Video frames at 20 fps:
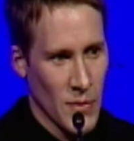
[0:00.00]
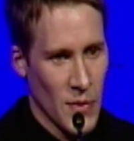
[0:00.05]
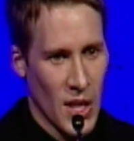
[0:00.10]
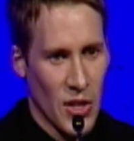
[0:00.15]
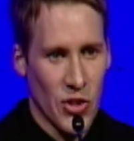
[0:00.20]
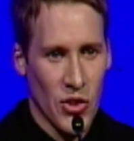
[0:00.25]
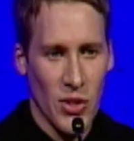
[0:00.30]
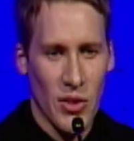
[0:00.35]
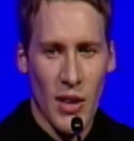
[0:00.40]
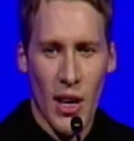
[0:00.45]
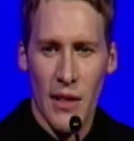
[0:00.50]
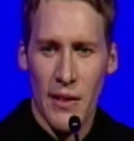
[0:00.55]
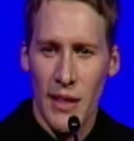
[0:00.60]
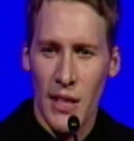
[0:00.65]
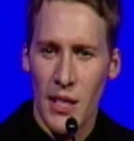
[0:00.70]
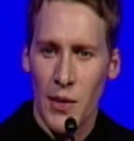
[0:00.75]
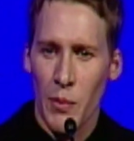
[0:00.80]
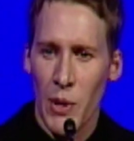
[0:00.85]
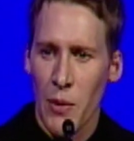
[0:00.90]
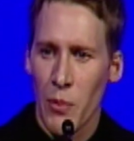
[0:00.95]
And she thought,
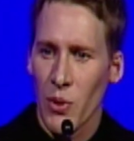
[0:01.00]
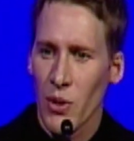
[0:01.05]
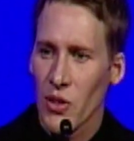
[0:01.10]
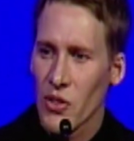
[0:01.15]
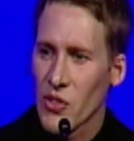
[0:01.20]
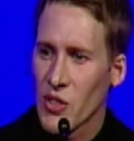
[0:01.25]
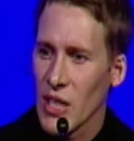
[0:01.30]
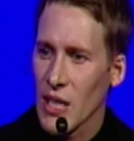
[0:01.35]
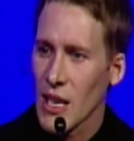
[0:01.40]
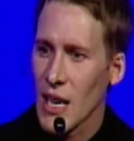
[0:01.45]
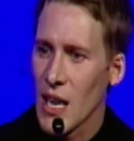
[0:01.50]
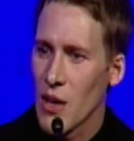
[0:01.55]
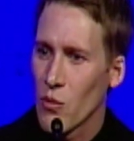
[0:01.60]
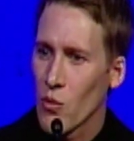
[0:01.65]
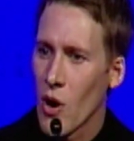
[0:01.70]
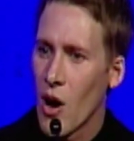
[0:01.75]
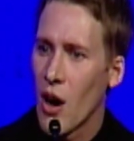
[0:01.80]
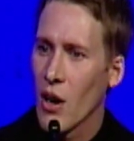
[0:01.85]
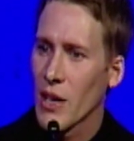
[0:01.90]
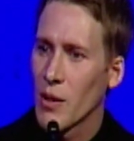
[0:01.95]
these people are sick and
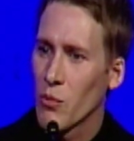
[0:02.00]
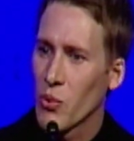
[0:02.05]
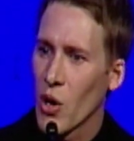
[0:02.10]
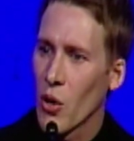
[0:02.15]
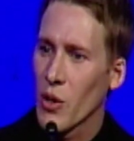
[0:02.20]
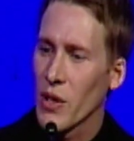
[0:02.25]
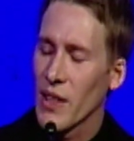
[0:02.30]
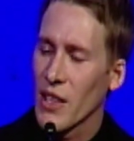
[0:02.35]
wrong and broken.